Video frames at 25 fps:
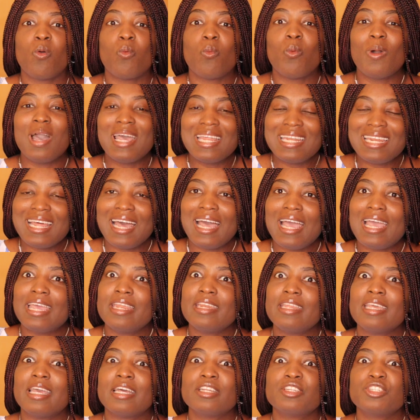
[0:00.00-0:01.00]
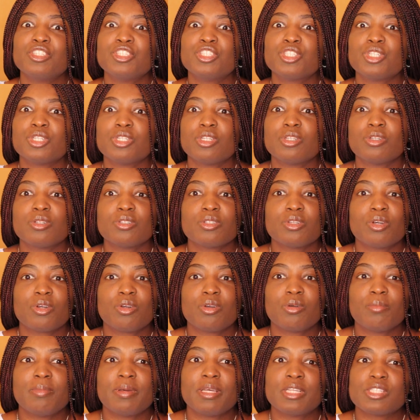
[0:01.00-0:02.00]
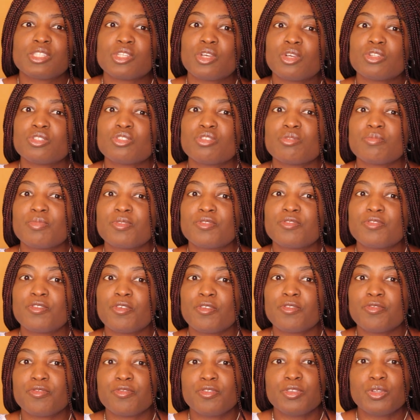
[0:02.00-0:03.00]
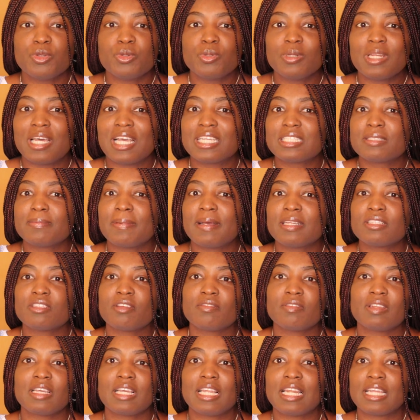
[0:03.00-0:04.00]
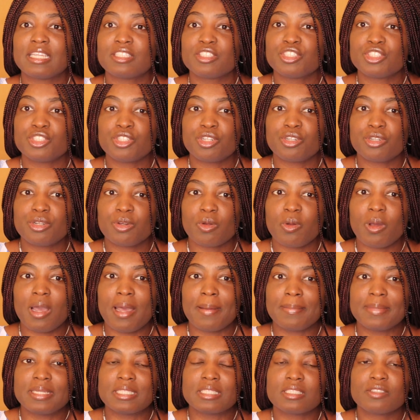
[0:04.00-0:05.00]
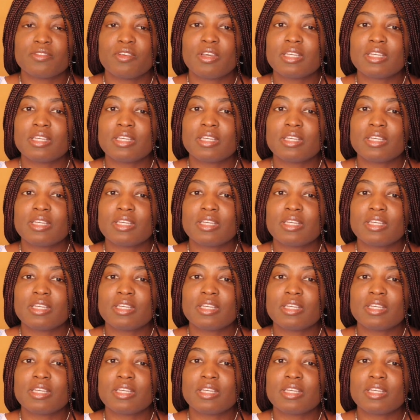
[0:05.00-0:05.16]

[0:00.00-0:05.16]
Whether any additional documents ought to be fulfilled as part of legalization requirements.